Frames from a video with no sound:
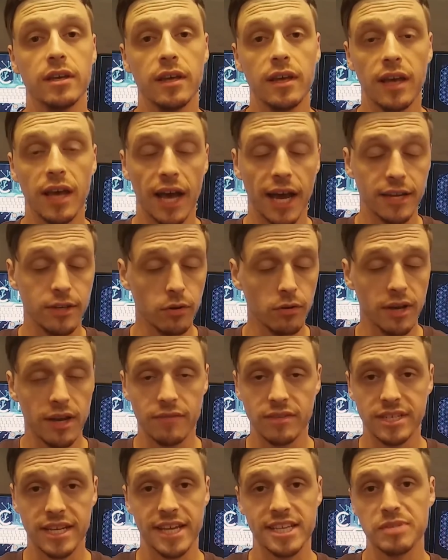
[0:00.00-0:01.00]
I don't
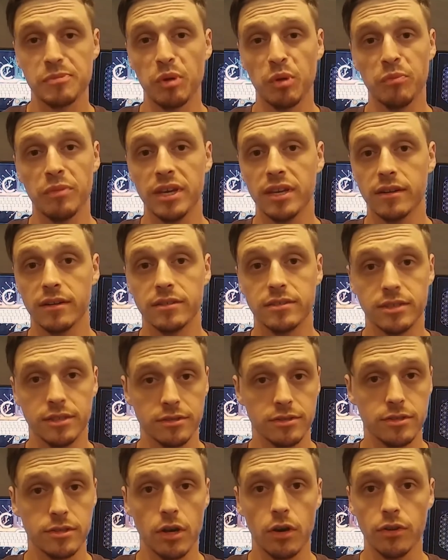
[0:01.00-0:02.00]
have a decibel meter to
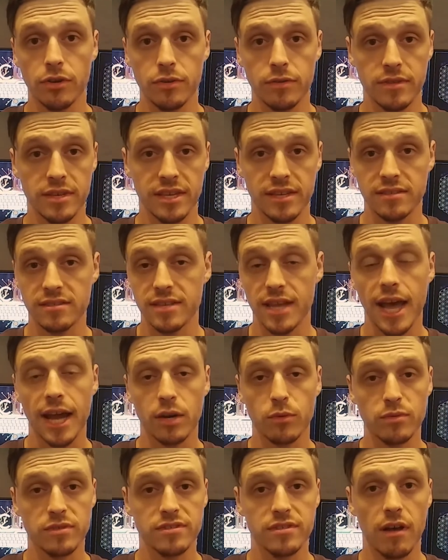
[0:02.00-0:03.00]
show you the
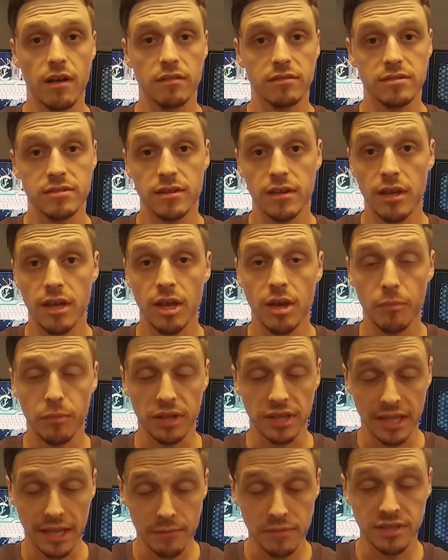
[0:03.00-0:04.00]
exact results,
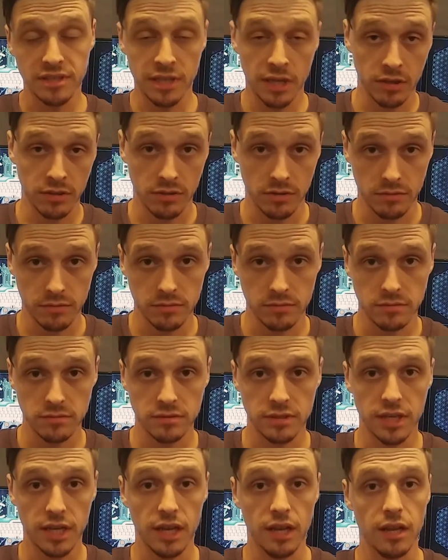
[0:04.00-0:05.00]
but let me tell you,
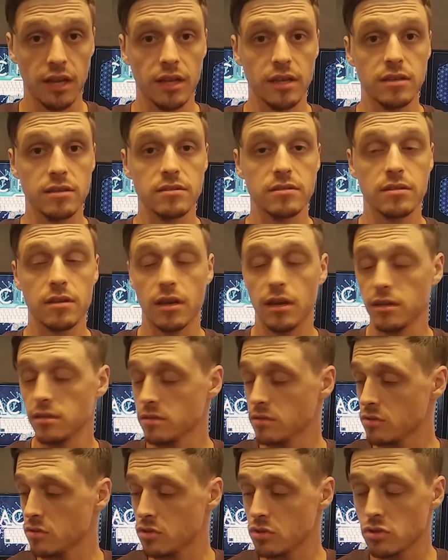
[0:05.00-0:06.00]
it is
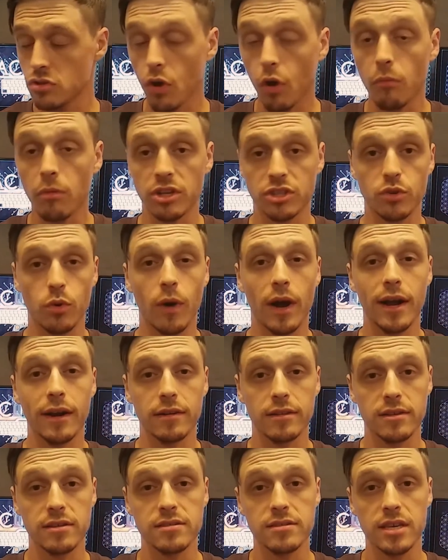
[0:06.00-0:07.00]
so much
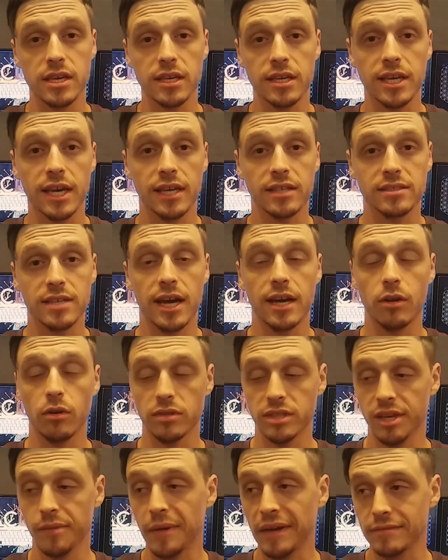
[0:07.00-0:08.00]
quieter. This thing kicks on
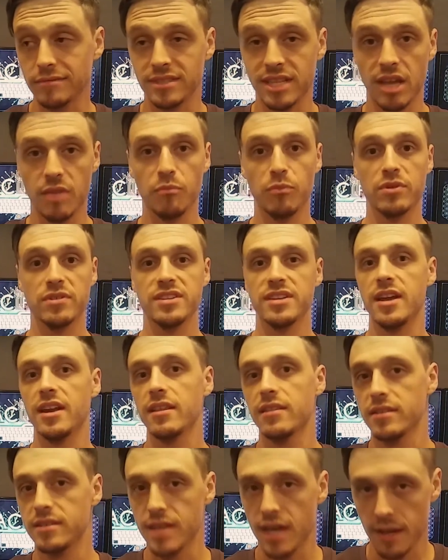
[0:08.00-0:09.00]
only about 10%
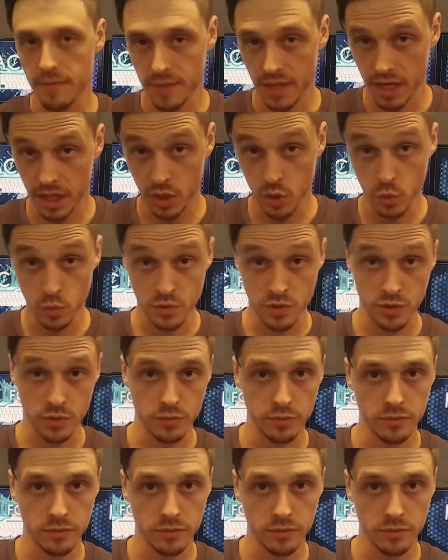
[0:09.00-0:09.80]
of the time that it used to.